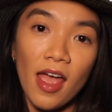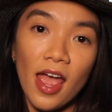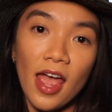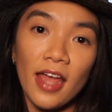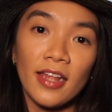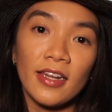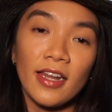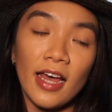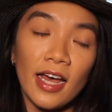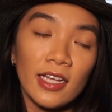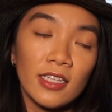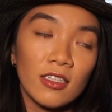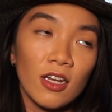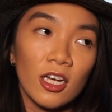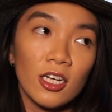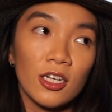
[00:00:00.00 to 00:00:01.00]
and that's
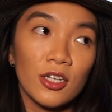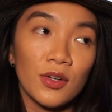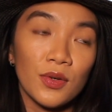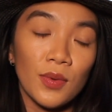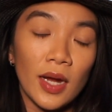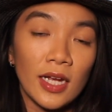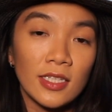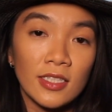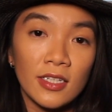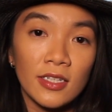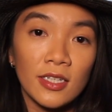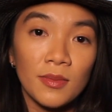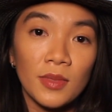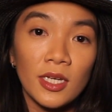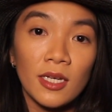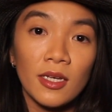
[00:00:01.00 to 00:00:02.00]
crazy to
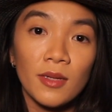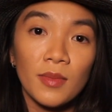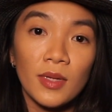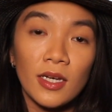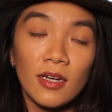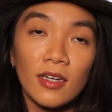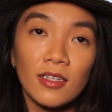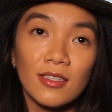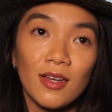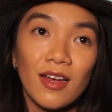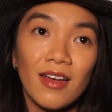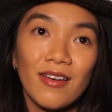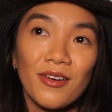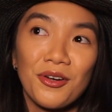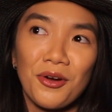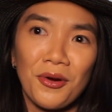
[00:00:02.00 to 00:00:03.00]
me, because
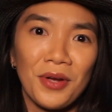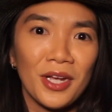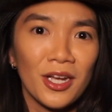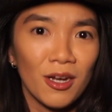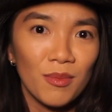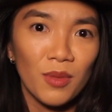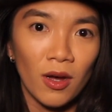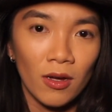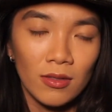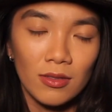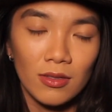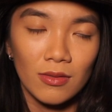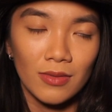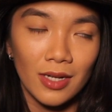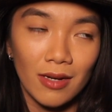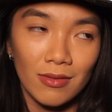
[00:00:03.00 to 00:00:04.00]
growing up also
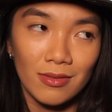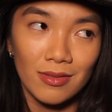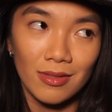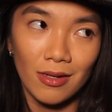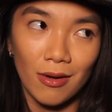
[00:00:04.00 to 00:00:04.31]
when I was,